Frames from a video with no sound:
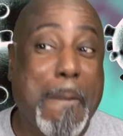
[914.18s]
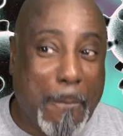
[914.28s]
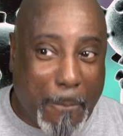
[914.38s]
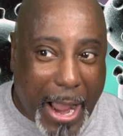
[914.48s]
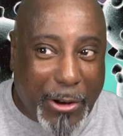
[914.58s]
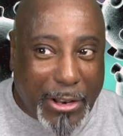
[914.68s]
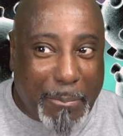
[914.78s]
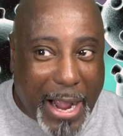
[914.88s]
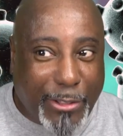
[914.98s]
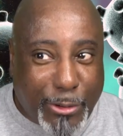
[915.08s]
right on the
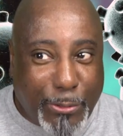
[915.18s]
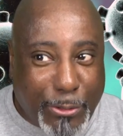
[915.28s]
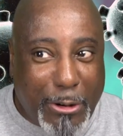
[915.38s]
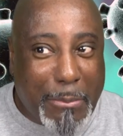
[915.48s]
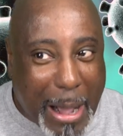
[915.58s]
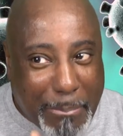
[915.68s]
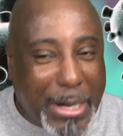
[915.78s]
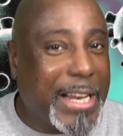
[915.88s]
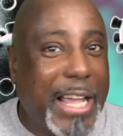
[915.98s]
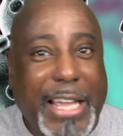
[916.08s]
bathroom floor with my
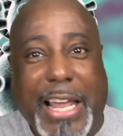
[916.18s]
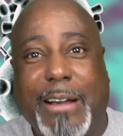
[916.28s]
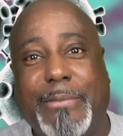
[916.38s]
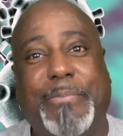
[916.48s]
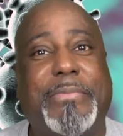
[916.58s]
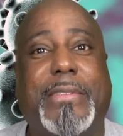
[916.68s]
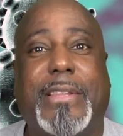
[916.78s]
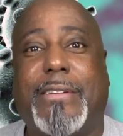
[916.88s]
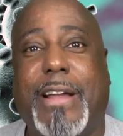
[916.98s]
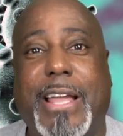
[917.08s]
butt hanging out,
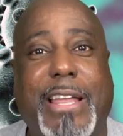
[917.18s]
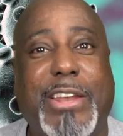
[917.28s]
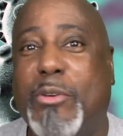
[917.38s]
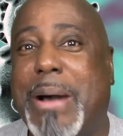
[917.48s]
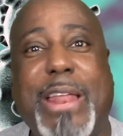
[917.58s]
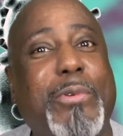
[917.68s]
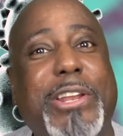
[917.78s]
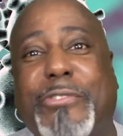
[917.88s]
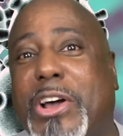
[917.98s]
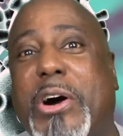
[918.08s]
right? And nobody would
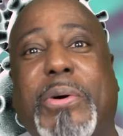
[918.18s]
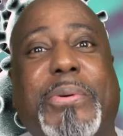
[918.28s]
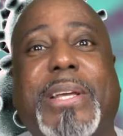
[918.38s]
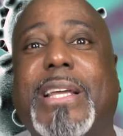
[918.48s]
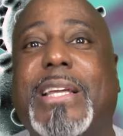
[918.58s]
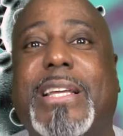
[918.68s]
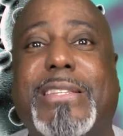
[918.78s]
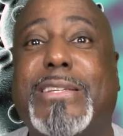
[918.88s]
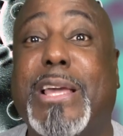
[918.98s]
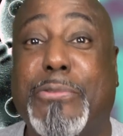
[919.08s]
have known
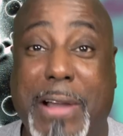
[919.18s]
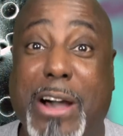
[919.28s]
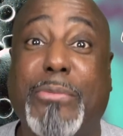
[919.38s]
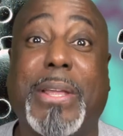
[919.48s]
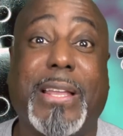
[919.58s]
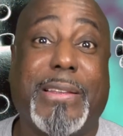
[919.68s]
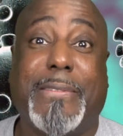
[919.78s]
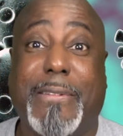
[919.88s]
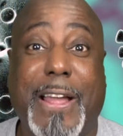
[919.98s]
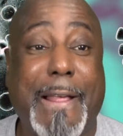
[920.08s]
until they found me,
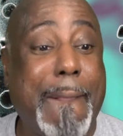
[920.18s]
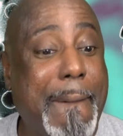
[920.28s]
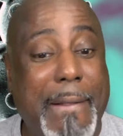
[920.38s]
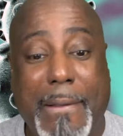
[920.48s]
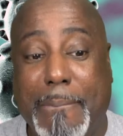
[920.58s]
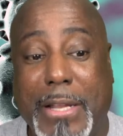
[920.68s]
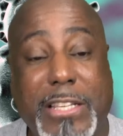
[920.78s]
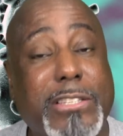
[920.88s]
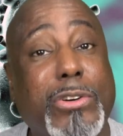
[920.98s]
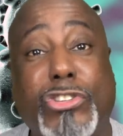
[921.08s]
right? But
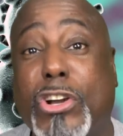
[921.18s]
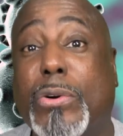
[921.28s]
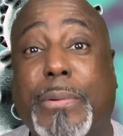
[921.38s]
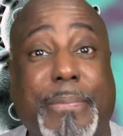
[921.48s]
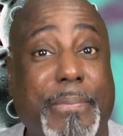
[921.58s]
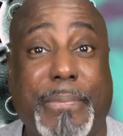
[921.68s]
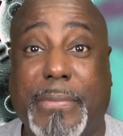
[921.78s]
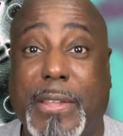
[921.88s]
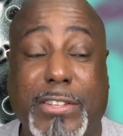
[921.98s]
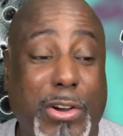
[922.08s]
it's no joke.
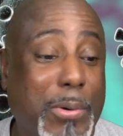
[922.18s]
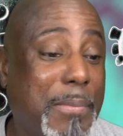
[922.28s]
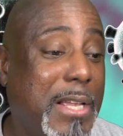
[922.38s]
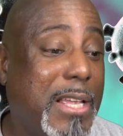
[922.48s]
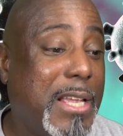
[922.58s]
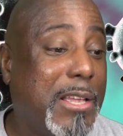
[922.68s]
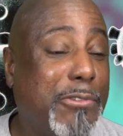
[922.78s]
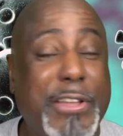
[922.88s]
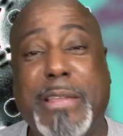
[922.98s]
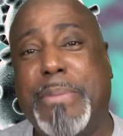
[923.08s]
So
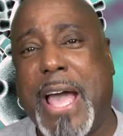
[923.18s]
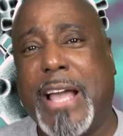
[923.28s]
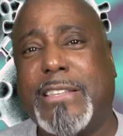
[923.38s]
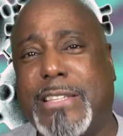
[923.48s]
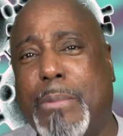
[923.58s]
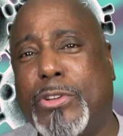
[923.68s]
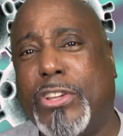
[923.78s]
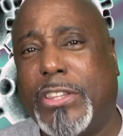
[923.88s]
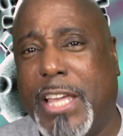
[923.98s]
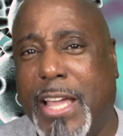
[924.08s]
feedback, tell me what
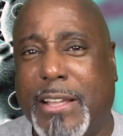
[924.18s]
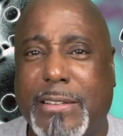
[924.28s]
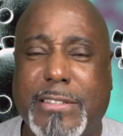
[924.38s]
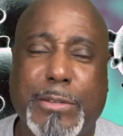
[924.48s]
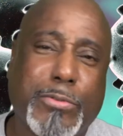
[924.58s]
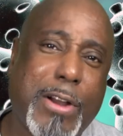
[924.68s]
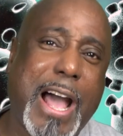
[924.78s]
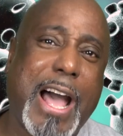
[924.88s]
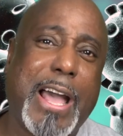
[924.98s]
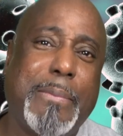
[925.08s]
you think,
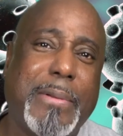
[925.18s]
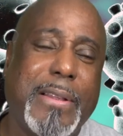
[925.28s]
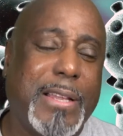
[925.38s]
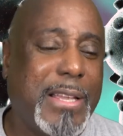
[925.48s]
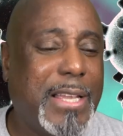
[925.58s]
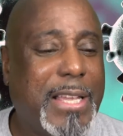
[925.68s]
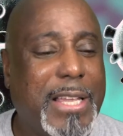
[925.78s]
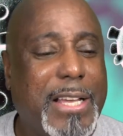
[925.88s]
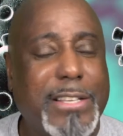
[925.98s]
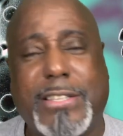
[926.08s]
subscribe.
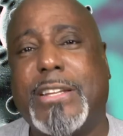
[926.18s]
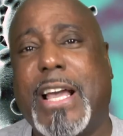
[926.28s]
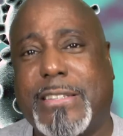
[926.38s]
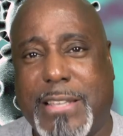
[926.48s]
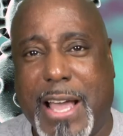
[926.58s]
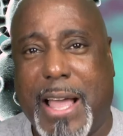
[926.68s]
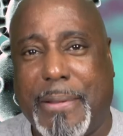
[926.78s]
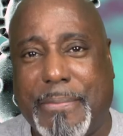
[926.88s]
Until next time.